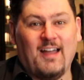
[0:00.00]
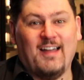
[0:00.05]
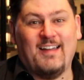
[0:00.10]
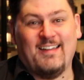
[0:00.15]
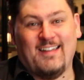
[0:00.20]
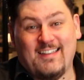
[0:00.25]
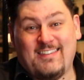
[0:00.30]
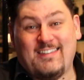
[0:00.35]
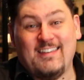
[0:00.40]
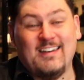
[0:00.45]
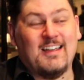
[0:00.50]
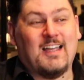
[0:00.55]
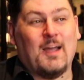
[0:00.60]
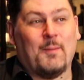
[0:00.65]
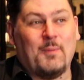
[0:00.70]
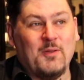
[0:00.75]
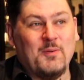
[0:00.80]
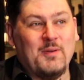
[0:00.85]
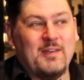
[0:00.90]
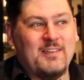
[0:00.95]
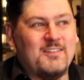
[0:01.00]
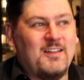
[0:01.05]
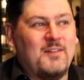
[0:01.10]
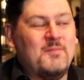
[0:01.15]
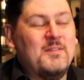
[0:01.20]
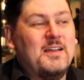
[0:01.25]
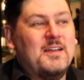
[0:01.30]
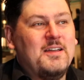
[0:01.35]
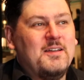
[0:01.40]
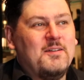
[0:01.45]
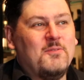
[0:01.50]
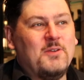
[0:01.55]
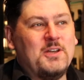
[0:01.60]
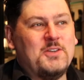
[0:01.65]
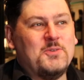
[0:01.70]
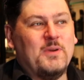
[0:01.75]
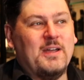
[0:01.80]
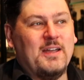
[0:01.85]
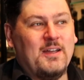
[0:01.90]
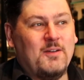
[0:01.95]
That's in a couple of weeks' time.
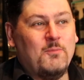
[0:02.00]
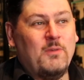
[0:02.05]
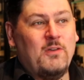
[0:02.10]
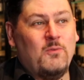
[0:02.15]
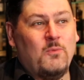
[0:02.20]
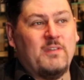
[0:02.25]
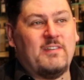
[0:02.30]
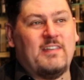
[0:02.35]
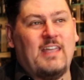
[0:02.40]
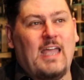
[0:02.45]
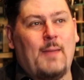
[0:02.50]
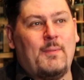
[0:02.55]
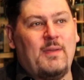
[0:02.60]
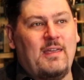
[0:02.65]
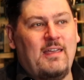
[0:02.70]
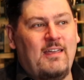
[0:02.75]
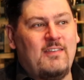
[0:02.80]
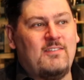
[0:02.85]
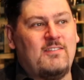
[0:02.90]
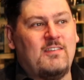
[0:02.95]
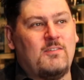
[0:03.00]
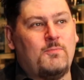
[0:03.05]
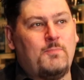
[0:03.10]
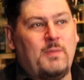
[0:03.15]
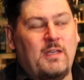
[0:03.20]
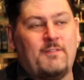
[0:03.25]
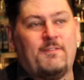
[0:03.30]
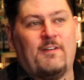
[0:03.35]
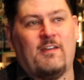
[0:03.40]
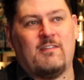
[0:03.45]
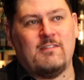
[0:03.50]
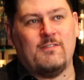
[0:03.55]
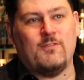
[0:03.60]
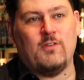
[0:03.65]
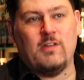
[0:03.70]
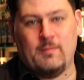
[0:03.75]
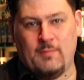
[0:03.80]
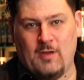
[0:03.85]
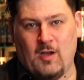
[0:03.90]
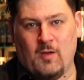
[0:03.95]
Whisky Abbey is this big
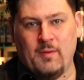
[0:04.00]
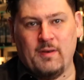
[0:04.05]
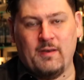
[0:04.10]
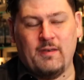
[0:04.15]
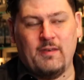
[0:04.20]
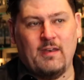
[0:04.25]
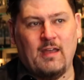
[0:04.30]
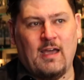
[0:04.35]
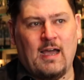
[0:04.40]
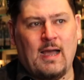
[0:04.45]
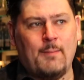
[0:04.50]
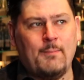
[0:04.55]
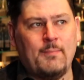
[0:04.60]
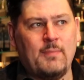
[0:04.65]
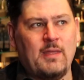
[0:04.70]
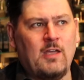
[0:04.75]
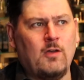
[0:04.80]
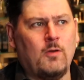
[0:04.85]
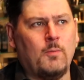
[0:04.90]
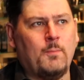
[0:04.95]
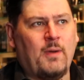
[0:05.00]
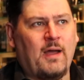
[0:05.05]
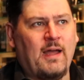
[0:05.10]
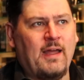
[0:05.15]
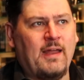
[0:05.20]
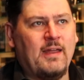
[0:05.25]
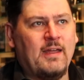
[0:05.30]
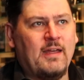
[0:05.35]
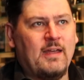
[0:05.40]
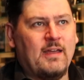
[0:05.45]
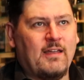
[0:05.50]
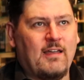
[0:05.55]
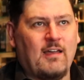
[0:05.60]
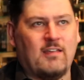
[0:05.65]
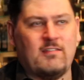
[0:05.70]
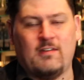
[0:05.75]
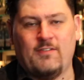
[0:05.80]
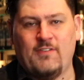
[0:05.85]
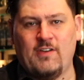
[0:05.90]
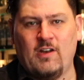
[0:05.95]
festival in Melbourne, held by
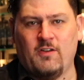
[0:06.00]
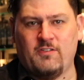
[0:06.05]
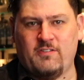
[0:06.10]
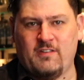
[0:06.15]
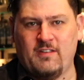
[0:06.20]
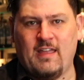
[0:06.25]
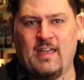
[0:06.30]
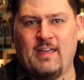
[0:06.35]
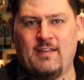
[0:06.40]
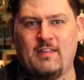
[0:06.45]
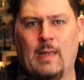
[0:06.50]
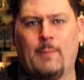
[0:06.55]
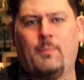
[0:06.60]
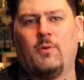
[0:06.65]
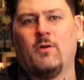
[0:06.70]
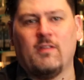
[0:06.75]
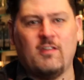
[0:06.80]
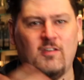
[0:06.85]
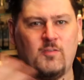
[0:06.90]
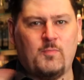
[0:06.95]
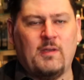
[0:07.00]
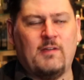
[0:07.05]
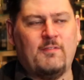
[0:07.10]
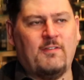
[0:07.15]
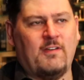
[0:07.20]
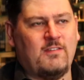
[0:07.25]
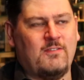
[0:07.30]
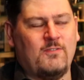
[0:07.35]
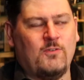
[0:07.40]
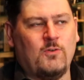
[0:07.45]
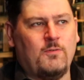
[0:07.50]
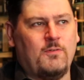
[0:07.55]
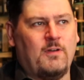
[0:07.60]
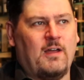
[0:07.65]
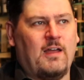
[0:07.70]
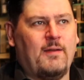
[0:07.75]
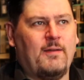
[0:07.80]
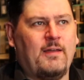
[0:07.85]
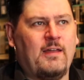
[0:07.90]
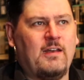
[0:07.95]
Casa de Vinos, and they put on this big festival,
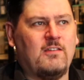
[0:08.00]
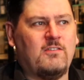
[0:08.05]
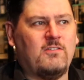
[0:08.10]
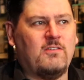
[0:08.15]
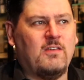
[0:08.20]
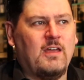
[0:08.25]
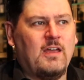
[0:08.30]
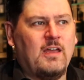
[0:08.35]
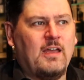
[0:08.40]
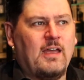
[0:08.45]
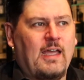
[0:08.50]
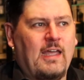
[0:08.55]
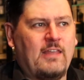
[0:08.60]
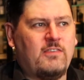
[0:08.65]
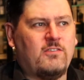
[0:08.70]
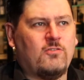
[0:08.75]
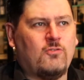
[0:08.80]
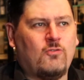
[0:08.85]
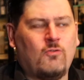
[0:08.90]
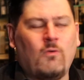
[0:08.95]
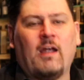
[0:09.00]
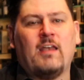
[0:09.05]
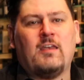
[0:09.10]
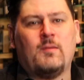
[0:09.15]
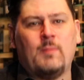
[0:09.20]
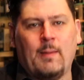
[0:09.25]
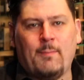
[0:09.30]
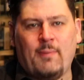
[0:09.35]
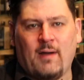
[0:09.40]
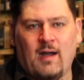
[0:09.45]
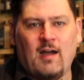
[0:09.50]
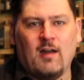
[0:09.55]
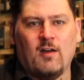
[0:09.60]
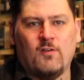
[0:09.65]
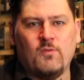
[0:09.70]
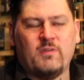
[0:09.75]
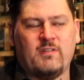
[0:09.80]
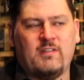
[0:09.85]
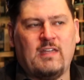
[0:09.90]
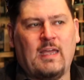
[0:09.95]
and it's great to be a part
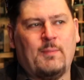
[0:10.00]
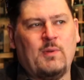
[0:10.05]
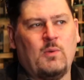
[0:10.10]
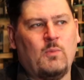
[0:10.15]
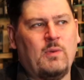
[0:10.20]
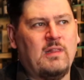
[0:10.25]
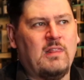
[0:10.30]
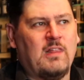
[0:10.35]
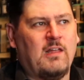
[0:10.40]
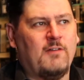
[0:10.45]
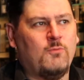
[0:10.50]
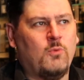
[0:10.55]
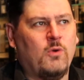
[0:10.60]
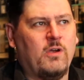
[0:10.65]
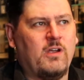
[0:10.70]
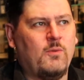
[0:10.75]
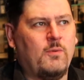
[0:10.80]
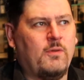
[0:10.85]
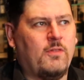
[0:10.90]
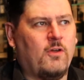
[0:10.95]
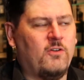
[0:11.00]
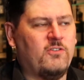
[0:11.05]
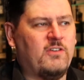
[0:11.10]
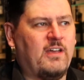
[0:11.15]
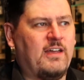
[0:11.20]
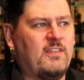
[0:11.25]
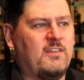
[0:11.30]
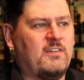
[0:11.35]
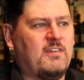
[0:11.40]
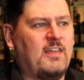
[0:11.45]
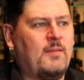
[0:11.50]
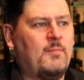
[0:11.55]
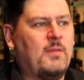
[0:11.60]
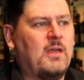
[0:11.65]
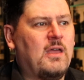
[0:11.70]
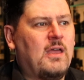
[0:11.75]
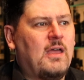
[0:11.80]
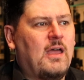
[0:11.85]
of Whisky Abbey. We love working with Jose and the team.